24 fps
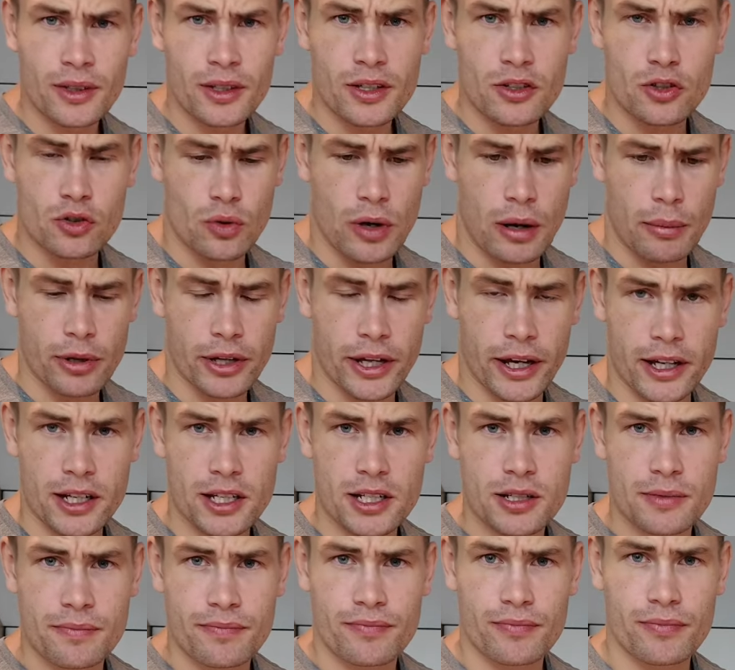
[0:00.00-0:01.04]
scrambled
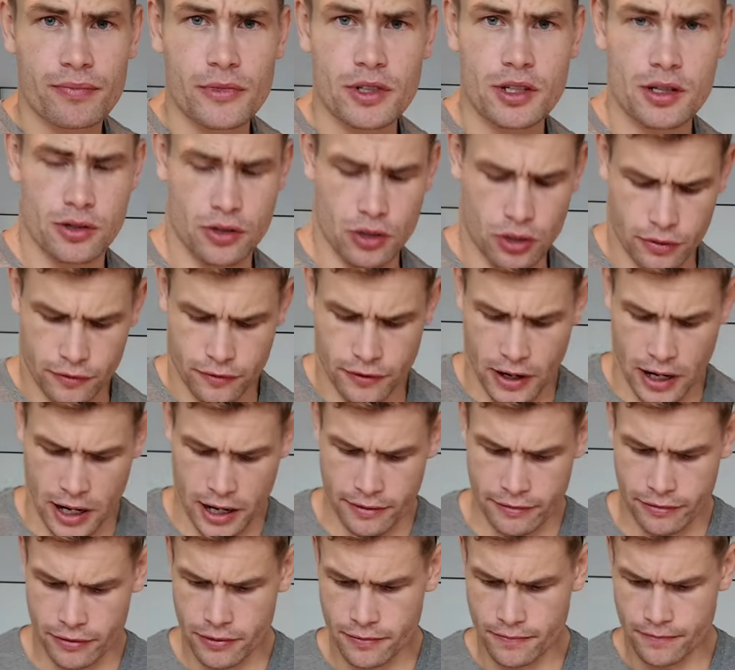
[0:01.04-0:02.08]
eggs. This is just
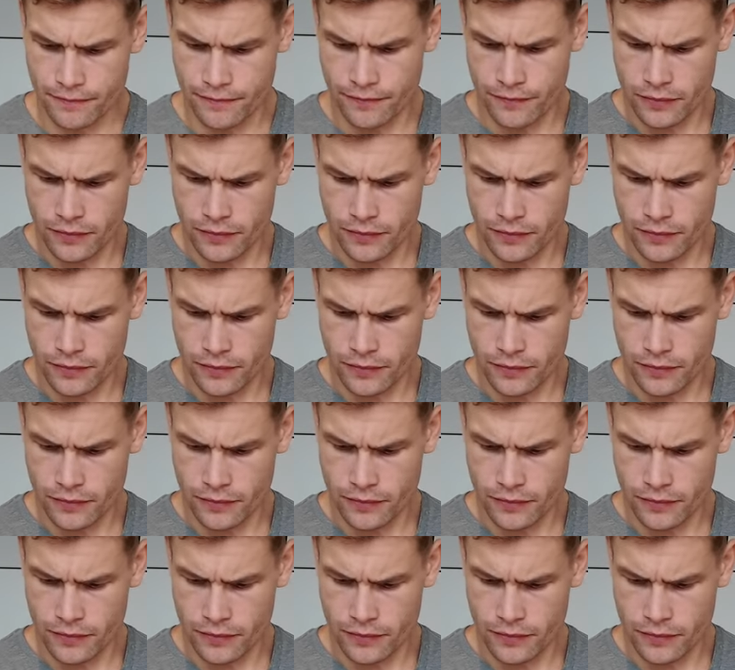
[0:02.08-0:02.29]
5.